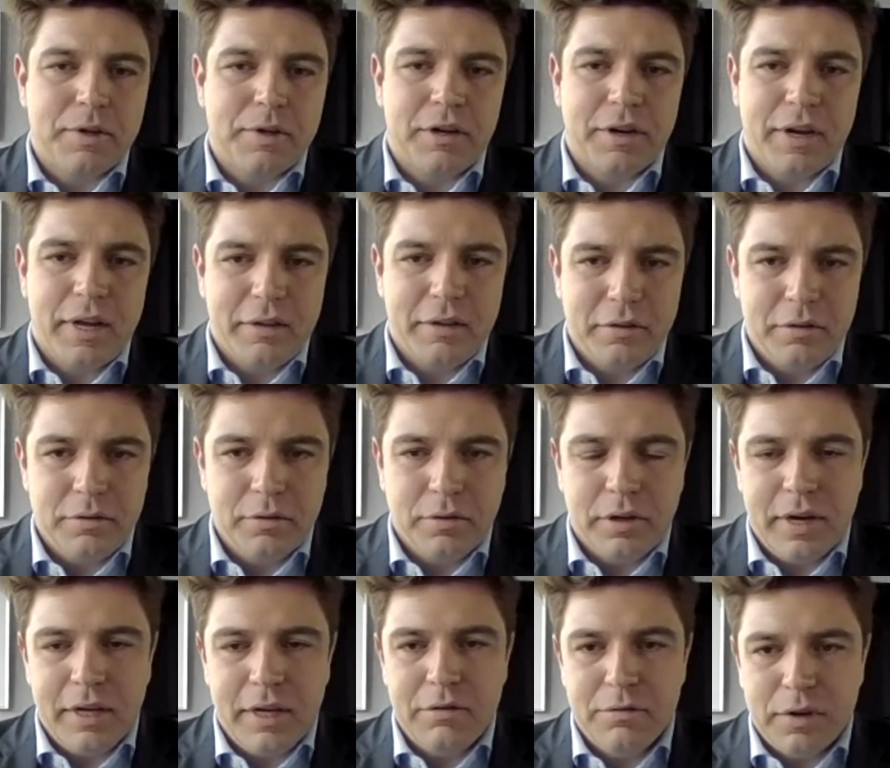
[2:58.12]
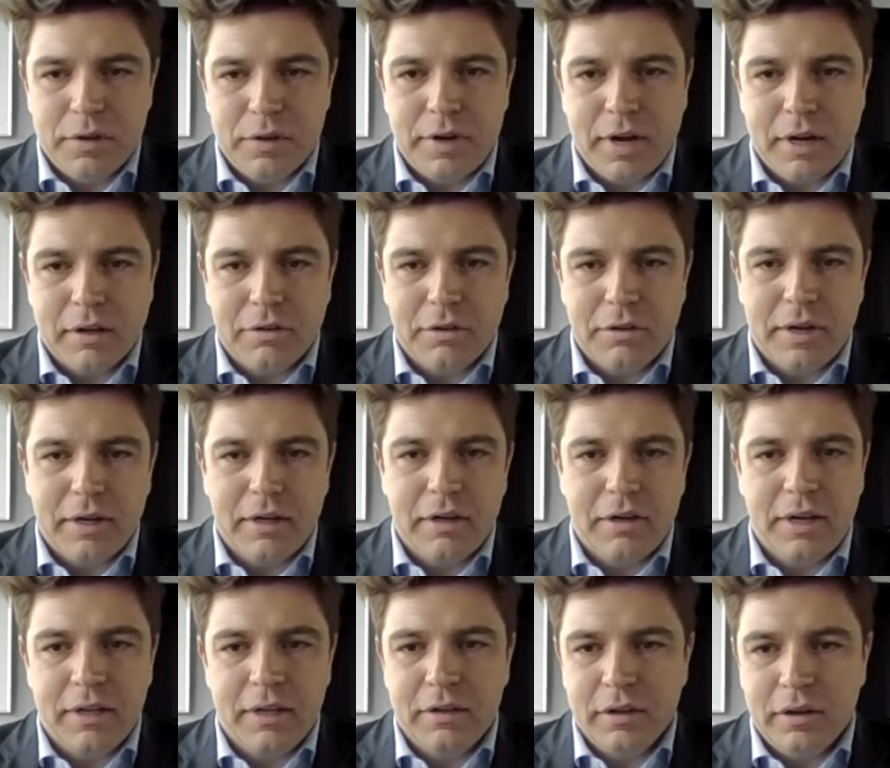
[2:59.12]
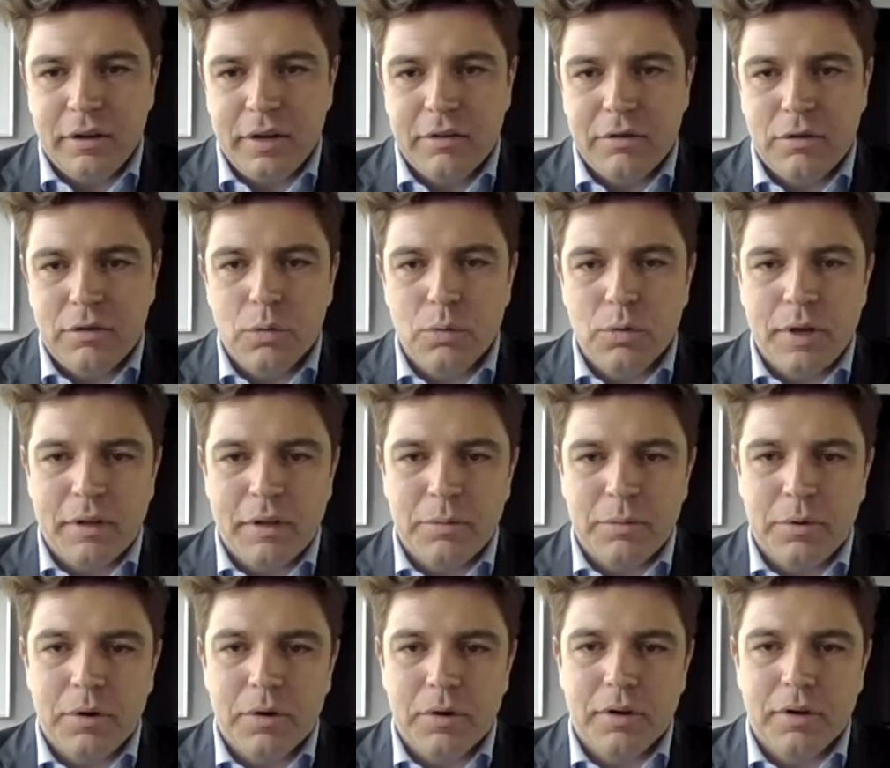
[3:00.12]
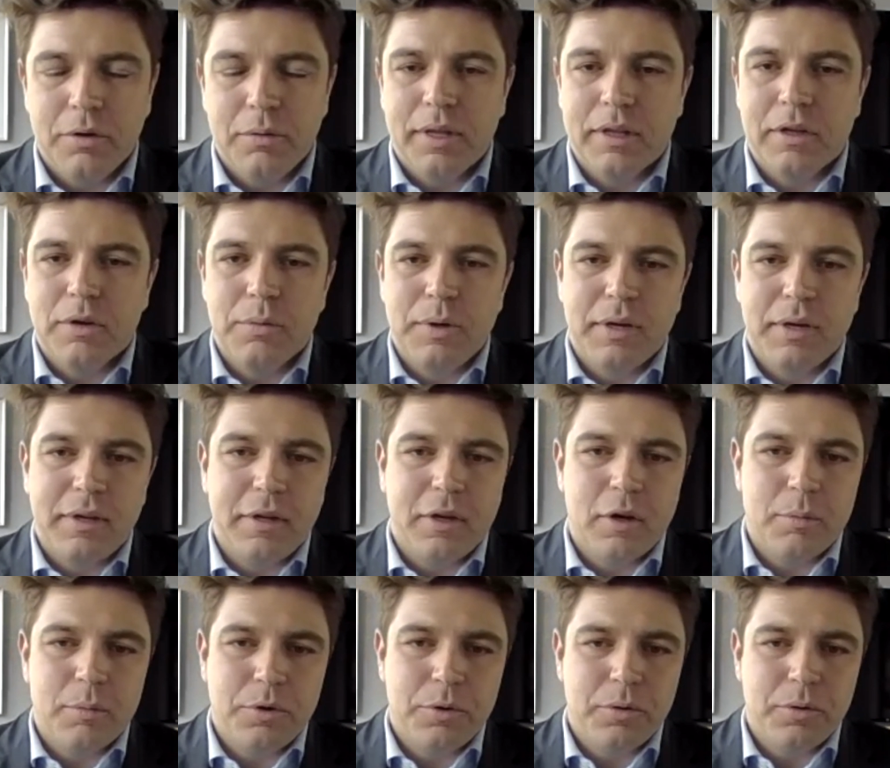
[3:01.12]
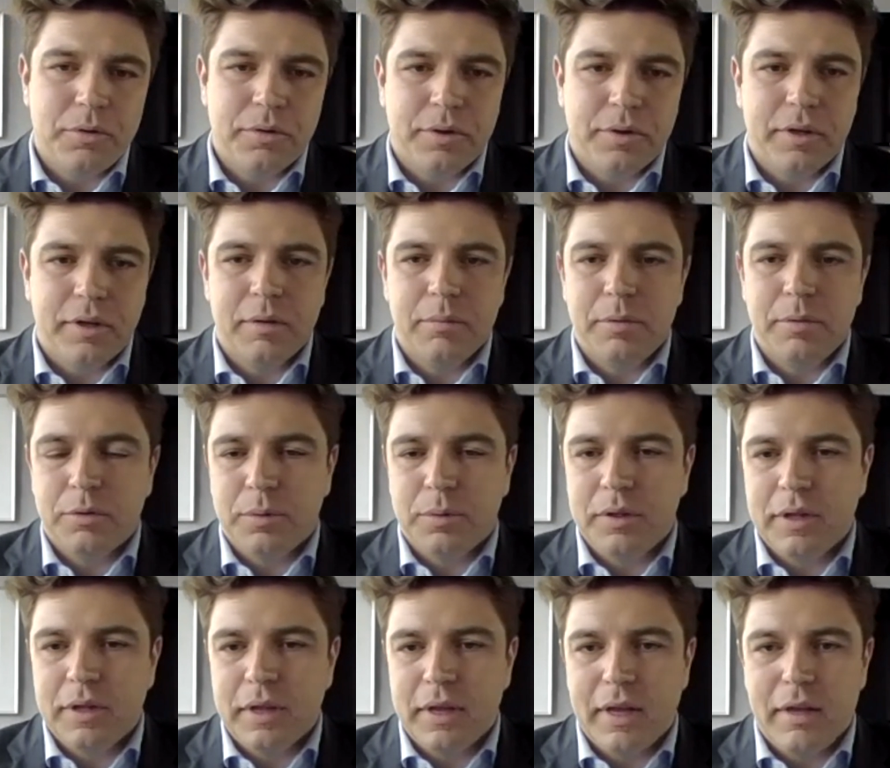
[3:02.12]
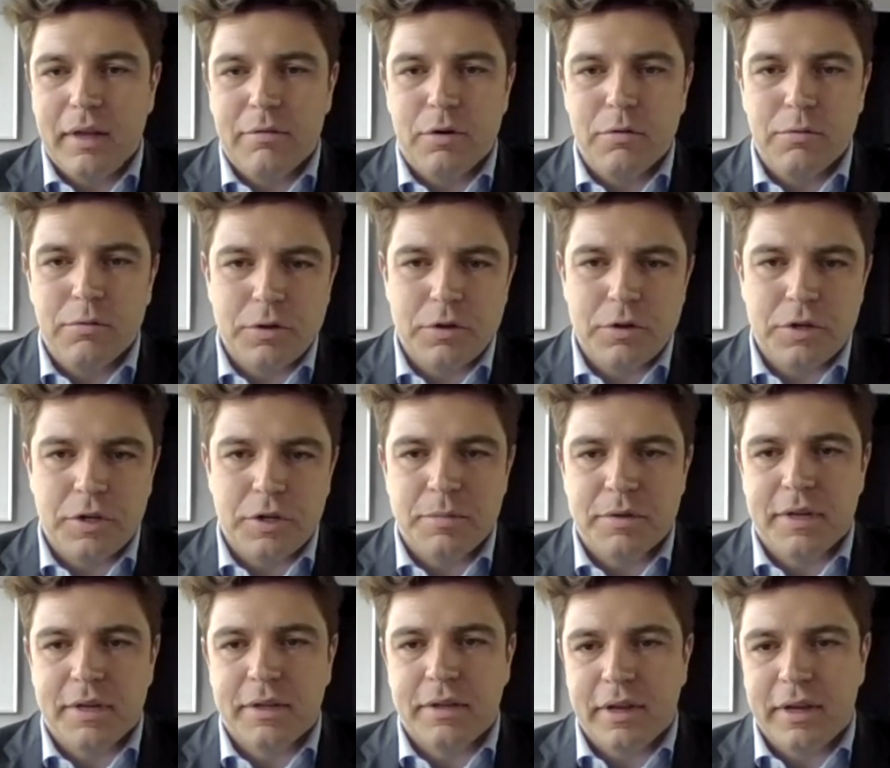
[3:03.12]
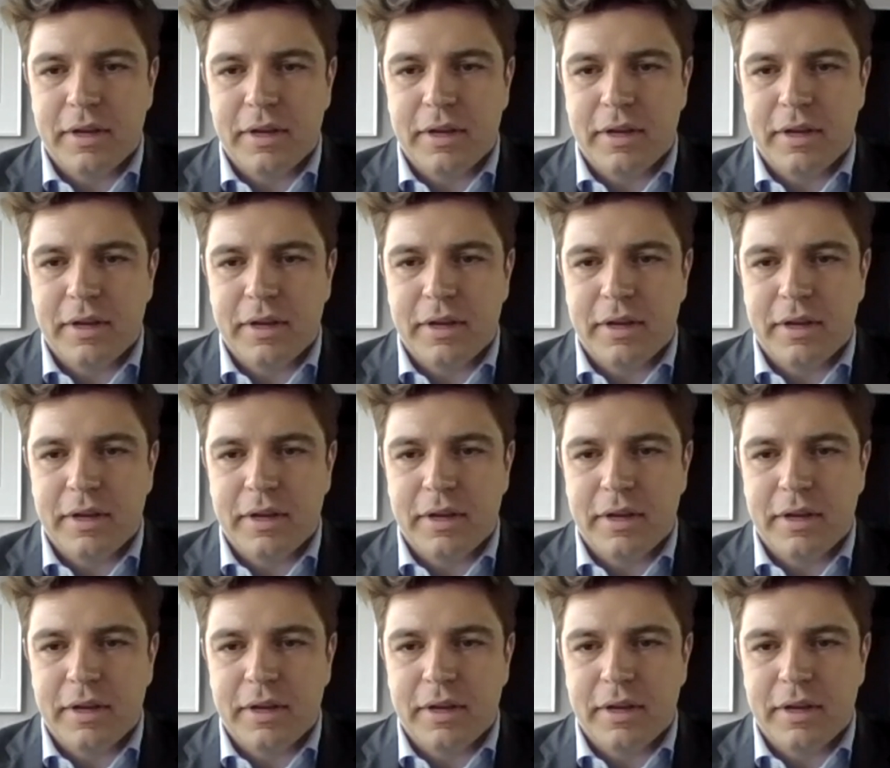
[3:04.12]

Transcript: of the great infrastructure, great road network. You can quickly commute between the voivodeships and